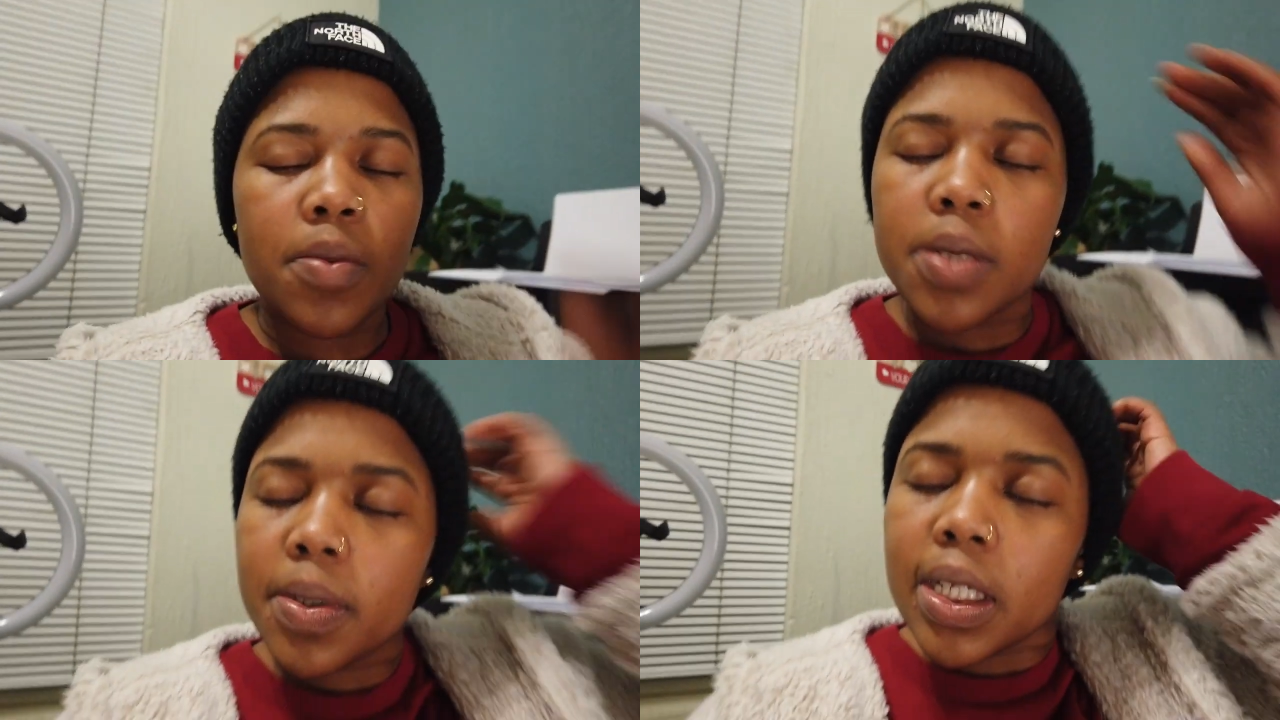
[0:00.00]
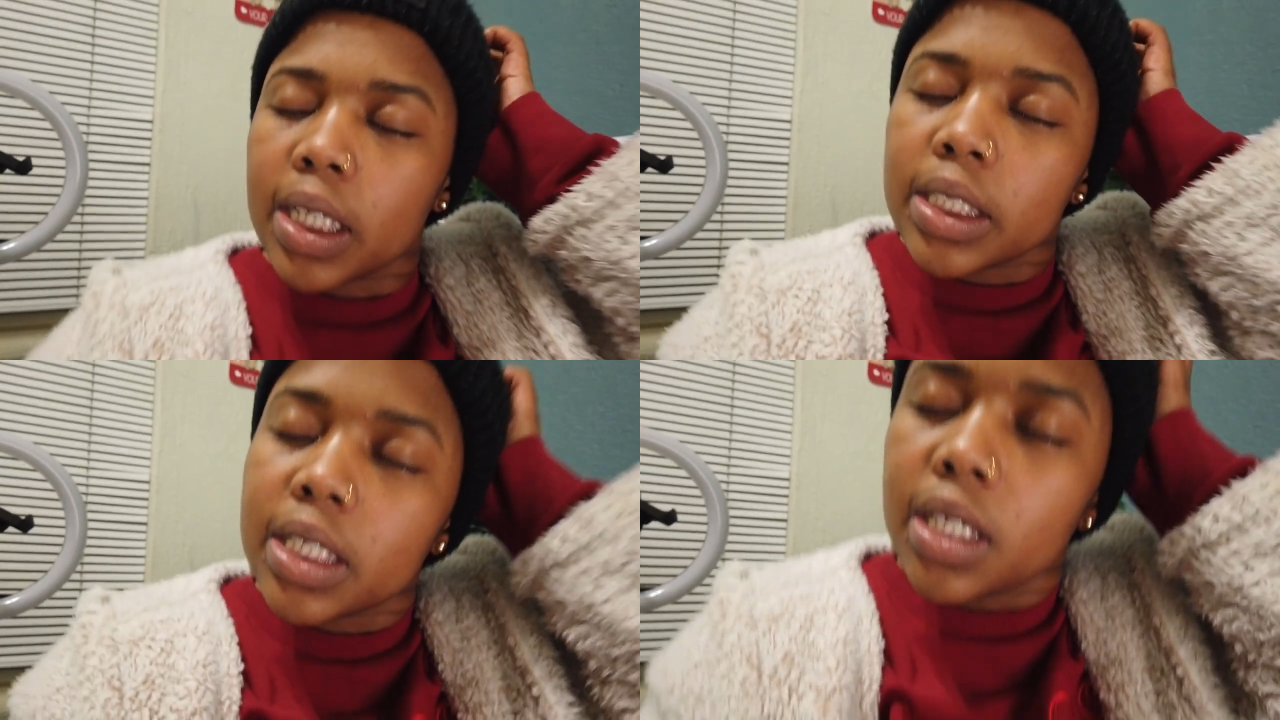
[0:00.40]
almost
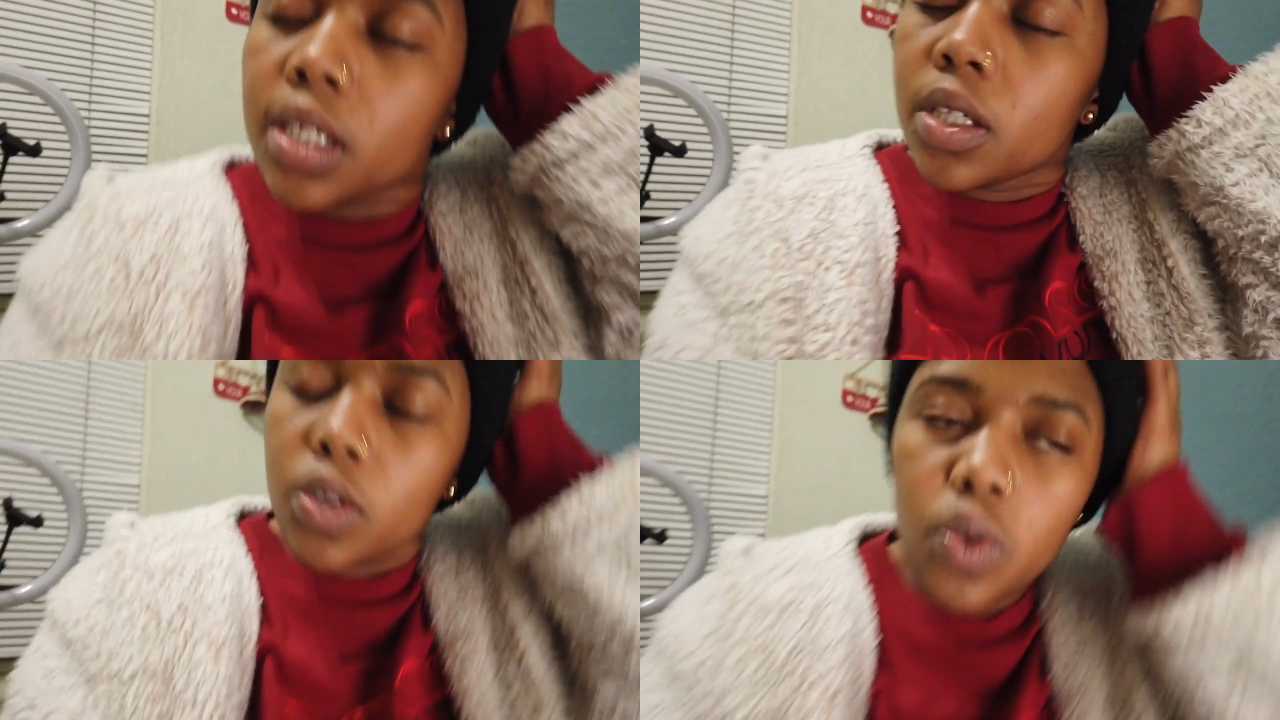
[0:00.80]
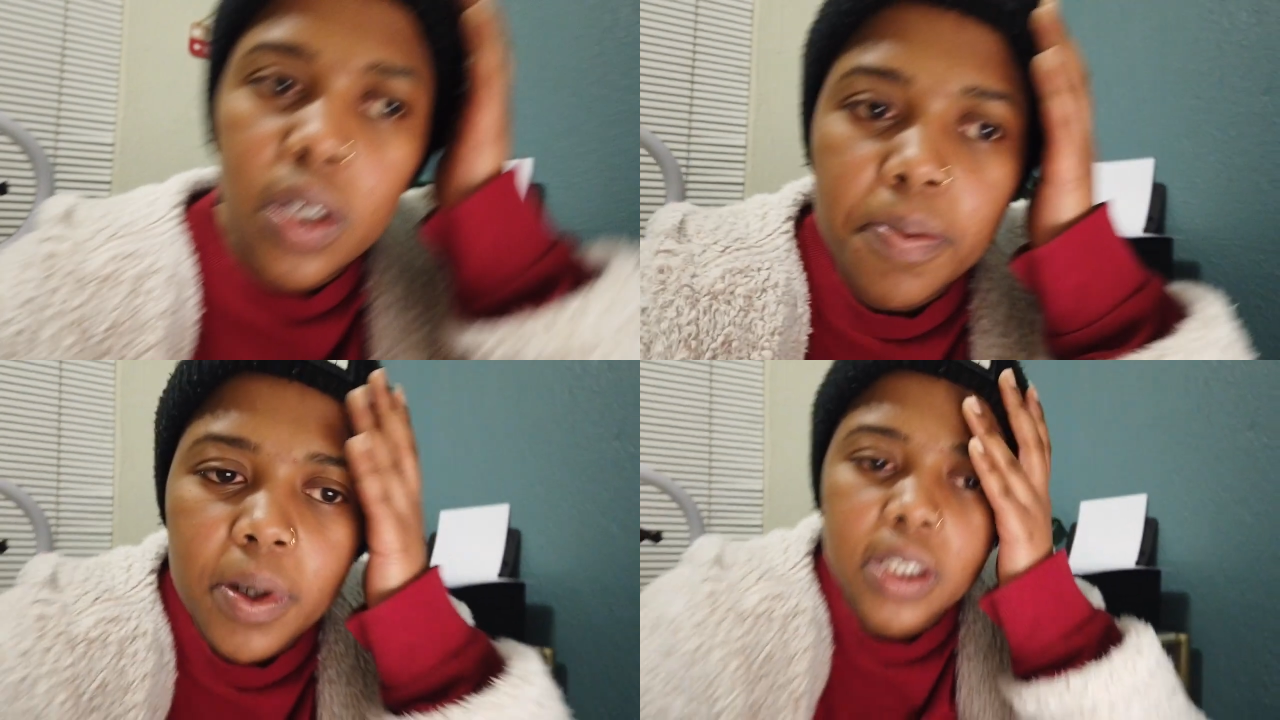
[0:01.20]
midnight,
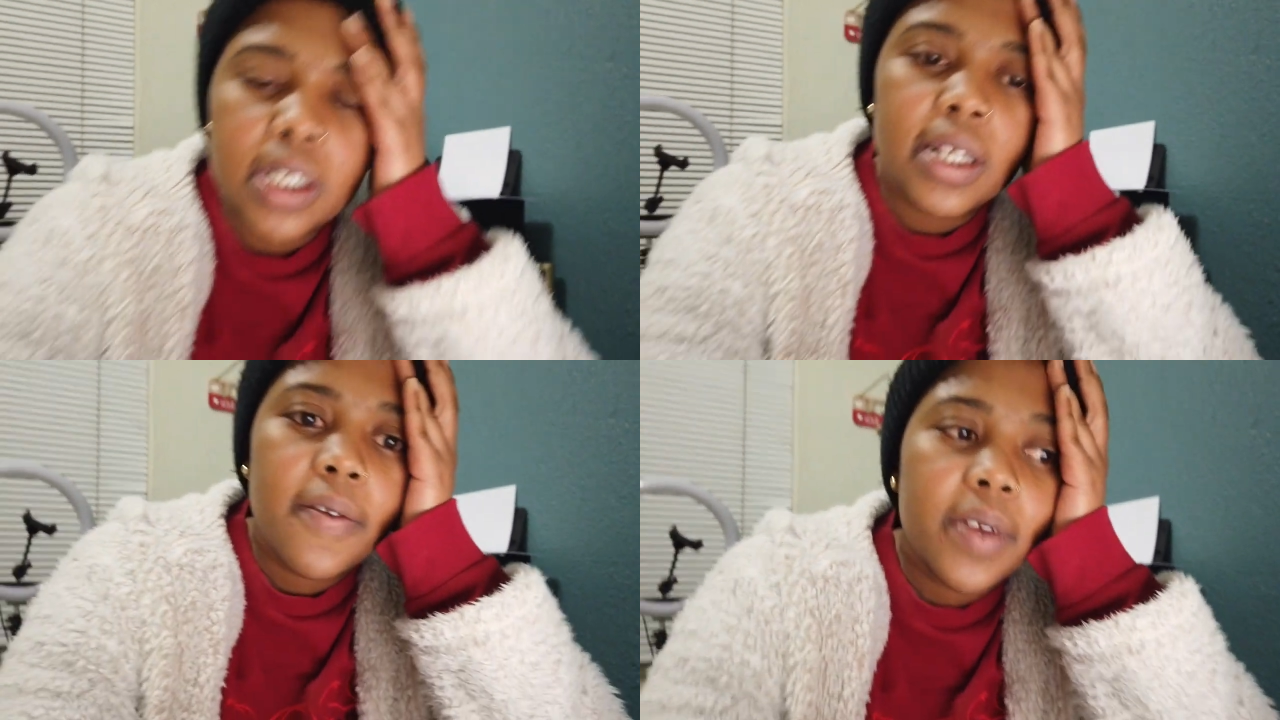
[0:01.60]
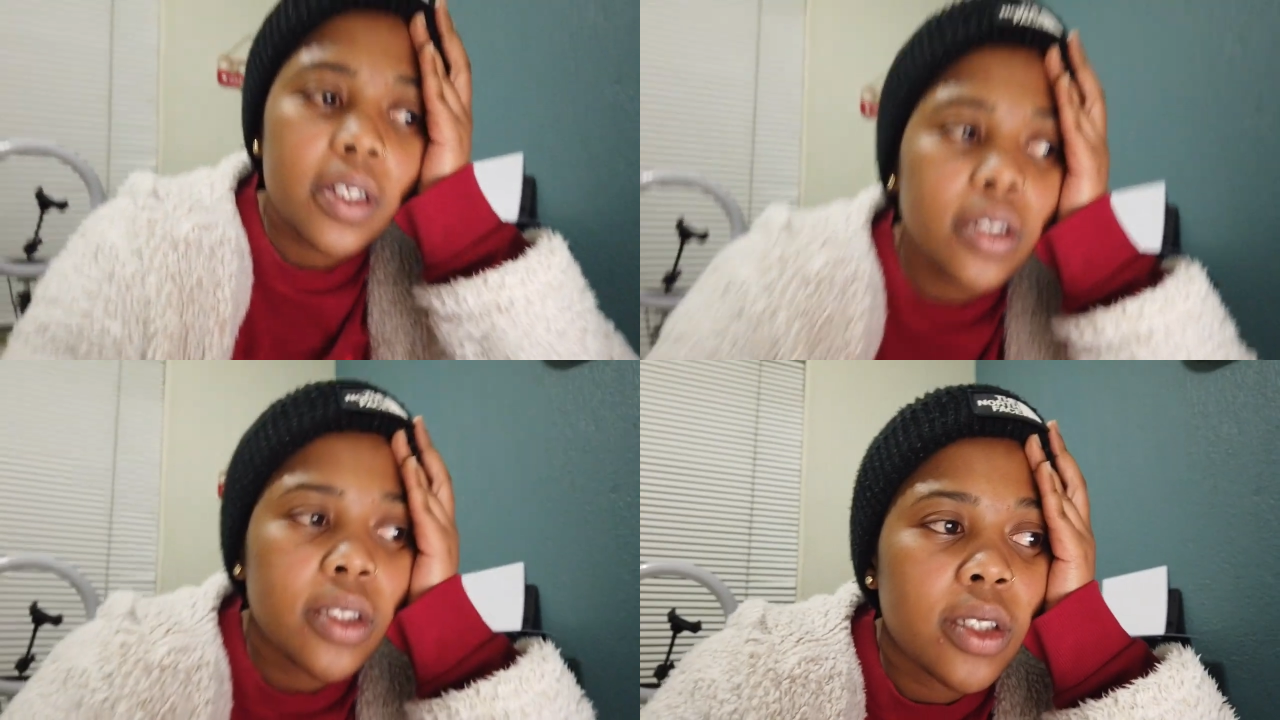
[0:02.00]
20 past
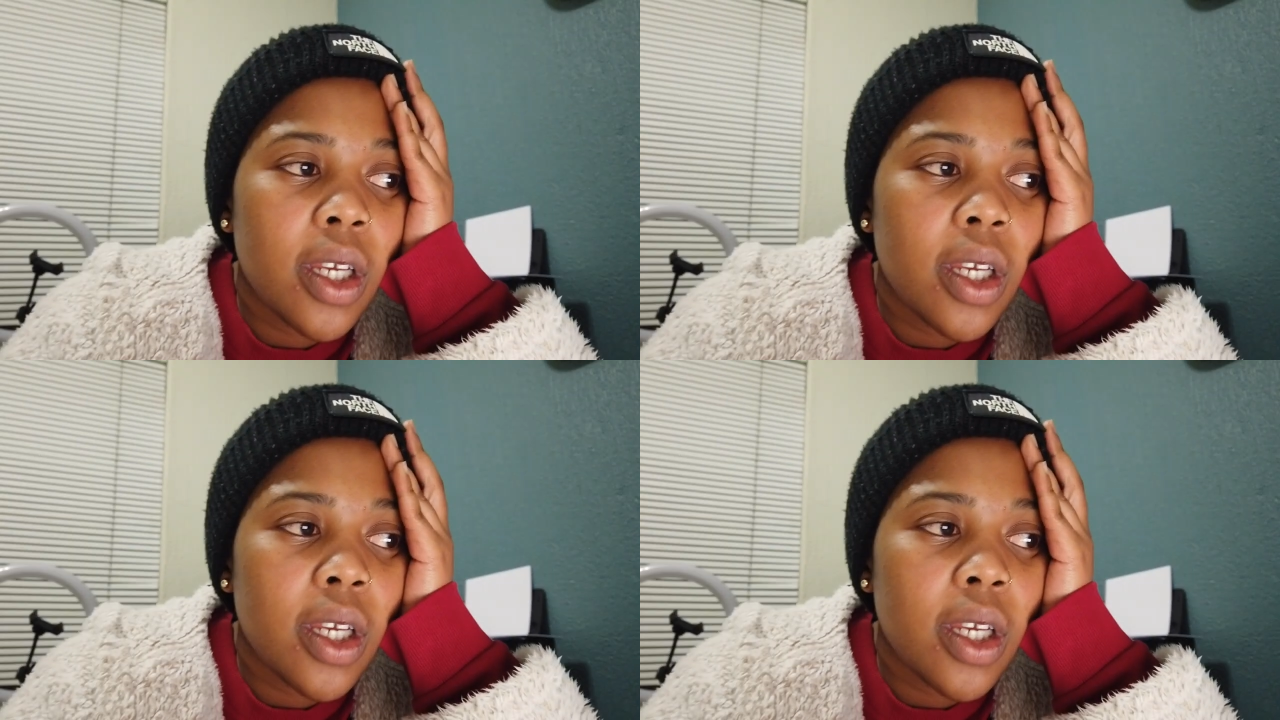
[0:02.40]
11.